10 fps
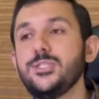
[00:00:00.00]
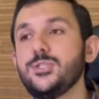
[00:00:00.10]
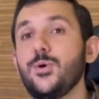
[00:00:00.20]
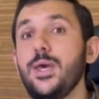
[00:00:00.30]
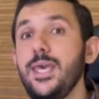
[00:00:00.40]

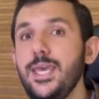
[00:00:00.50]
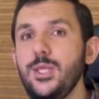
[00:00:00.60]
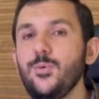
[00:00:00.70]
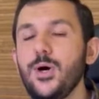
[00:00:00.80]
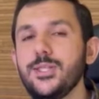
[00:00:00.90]
so
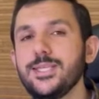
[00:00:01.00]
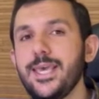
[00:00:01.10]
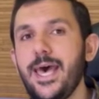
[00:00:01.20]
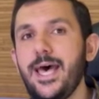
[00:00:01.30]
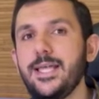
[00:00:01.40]
anyone
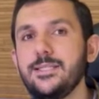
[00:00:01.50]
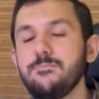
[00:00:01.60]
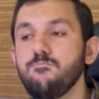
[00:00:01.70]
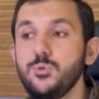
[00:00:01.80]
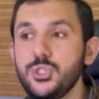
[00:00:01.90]

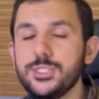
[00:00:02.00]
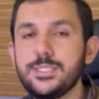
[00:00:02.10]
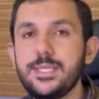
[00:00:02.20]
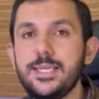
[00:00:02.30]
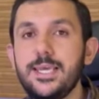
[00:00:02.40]
can
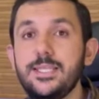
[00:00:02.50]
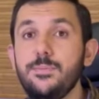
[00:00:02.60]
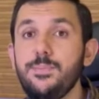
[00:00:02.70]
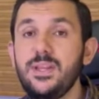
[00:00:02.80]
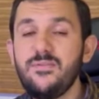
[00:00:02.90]
just get
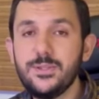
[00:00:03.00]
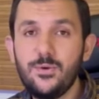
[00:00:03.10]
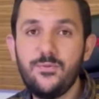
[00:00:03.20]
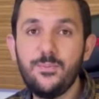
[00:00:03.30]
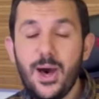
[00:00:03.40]
the
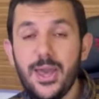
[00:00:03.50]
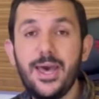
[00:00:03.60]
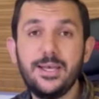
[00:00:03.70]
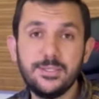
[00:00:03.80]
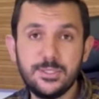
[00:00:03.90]
benefit of my
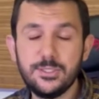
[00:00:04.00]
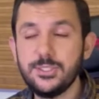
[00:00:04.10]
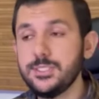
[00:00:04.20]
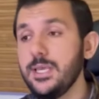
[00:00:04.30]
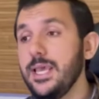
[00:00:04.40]

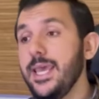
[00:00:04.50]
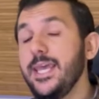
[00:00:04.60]
answers.